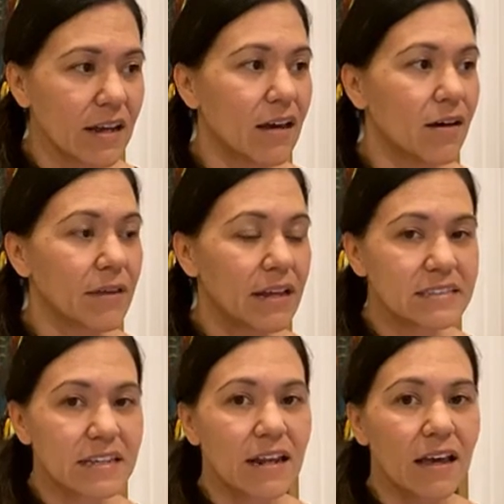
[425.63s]
Uh, like I
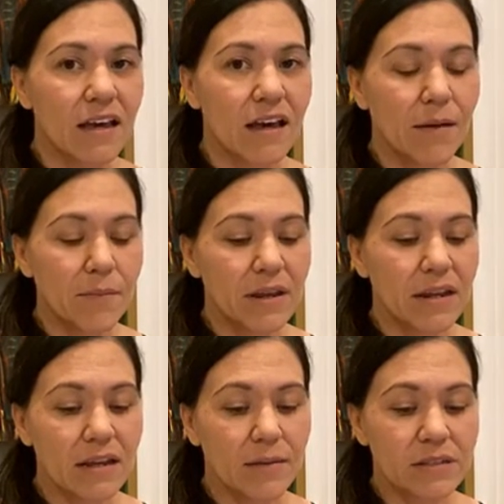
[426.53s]
said, I'm going
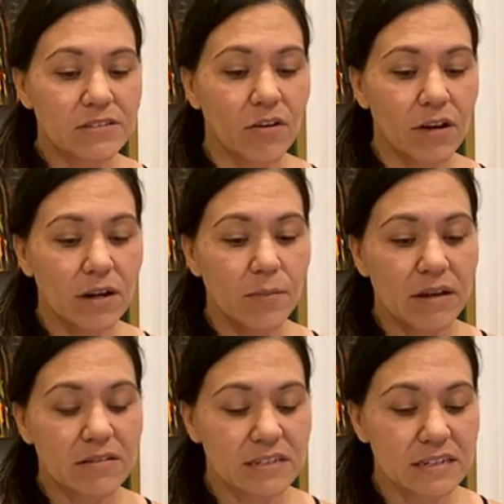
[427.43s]
to be talking
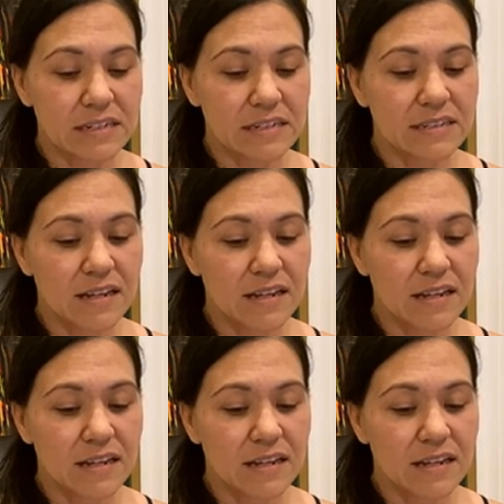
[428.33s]
about tonight